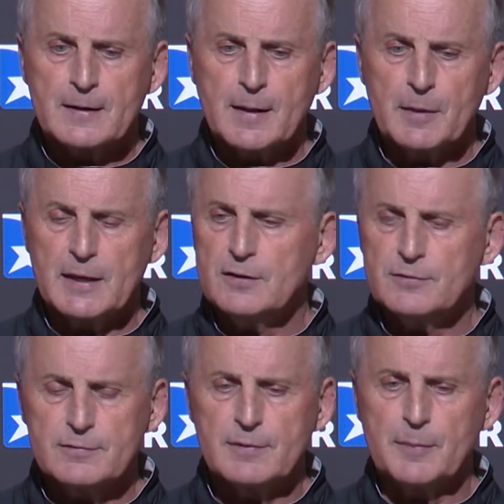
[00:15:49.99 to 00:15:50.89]
I mean,
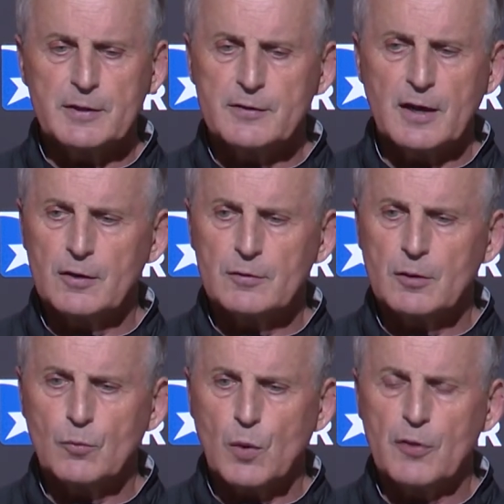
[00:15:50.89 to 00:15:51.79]
he's, I mean, he's got a,
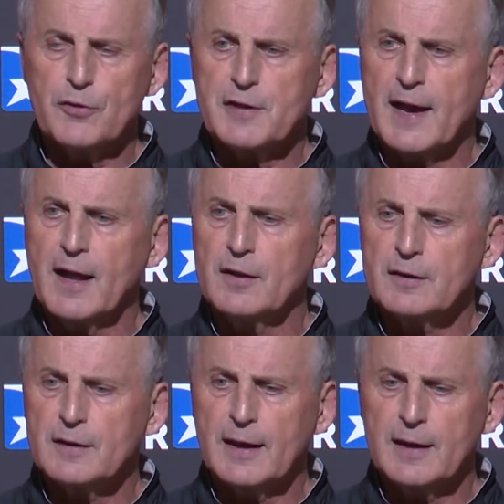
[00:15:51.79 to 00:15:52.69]
a wealth of talent,
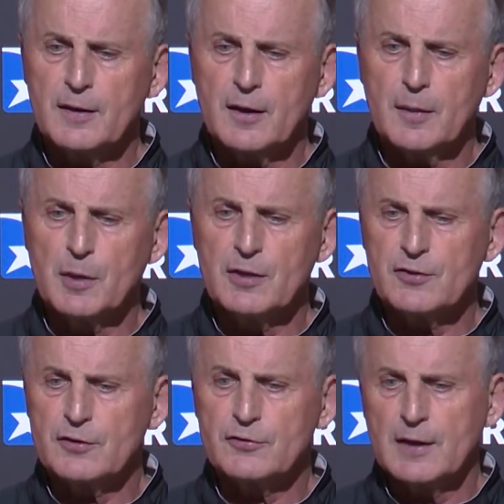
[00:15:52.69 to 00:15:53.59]
and uh, but it's
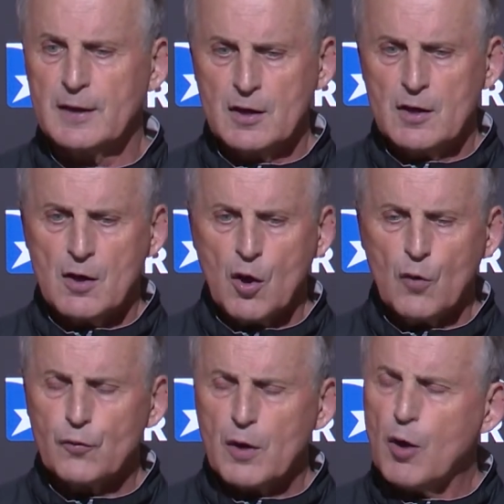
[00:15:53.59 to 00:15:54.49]
his
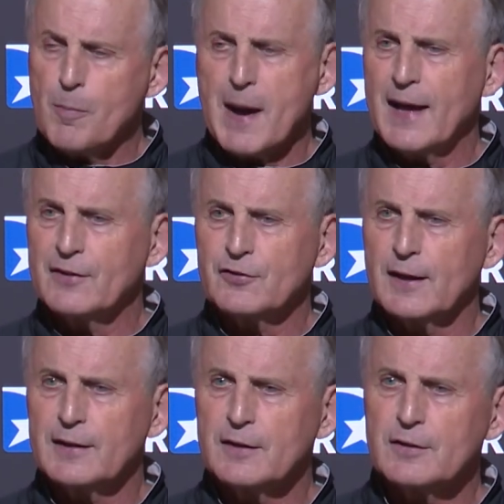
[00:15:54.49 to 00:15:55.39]
overall
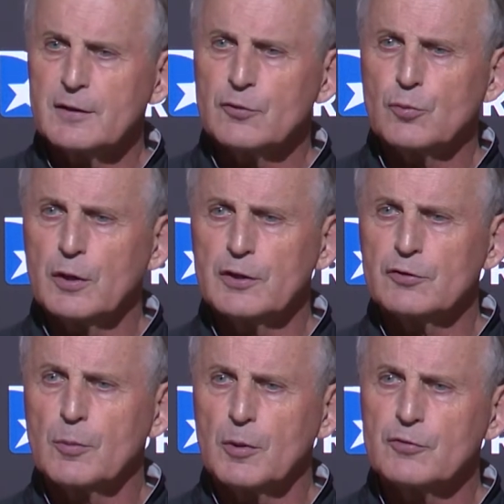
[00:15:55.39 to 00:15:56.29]
mindset that is really
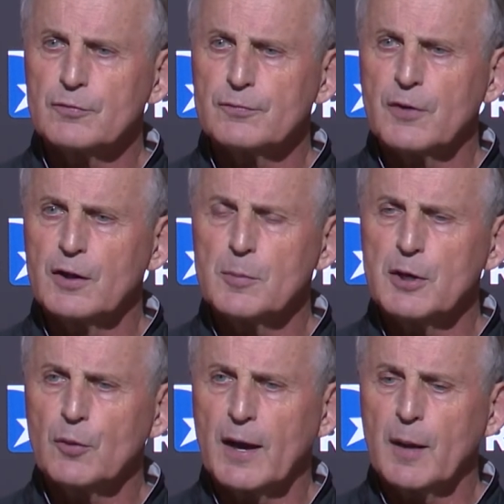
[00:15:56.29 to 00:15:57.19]
so much fun to
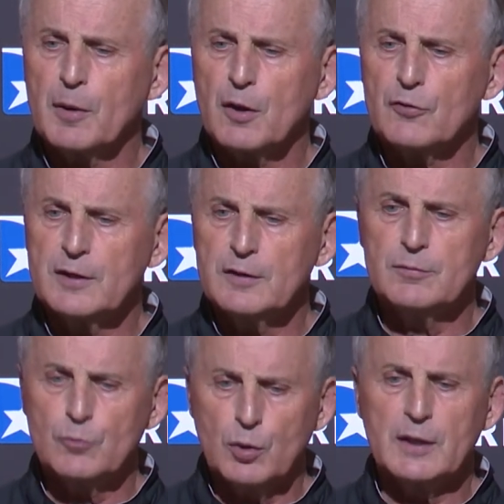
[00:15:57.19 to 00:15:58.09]
be around because he
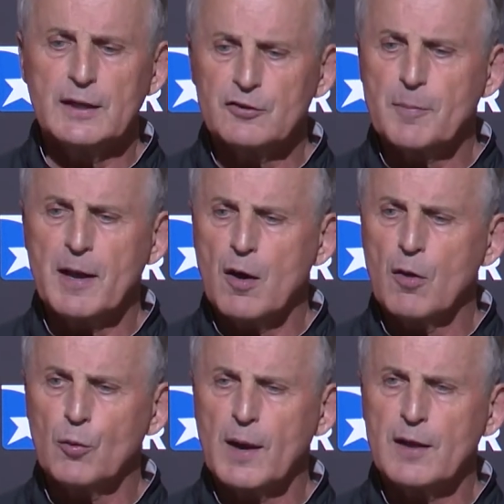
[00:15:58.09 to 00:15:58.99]
really is about all
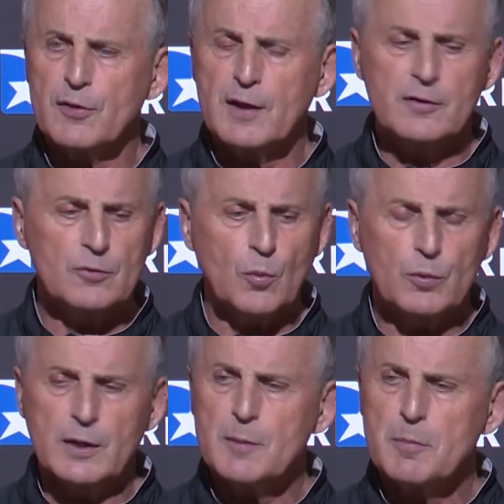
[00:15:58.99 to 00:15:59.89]
the right things and
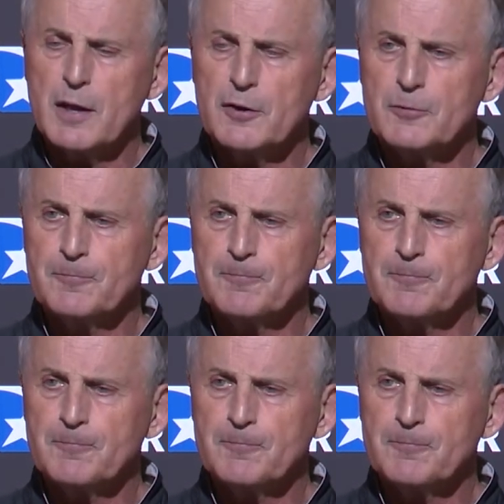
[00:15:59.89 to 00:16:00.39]
wanting to get better.